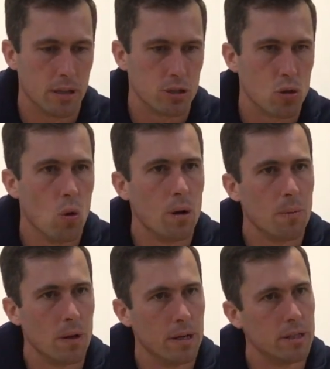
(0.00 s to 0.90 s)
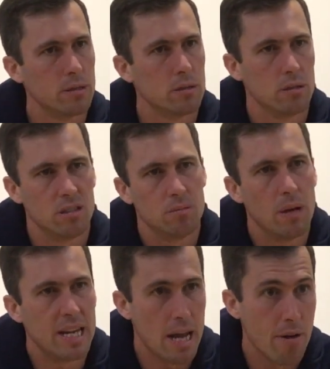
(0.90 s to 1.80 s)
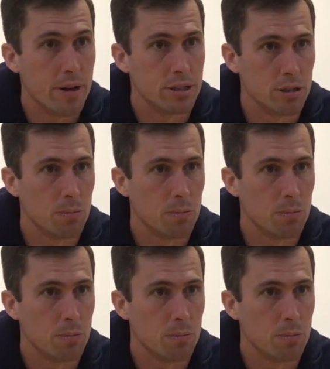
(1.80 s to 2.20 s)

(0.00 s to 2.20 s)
score in as many areas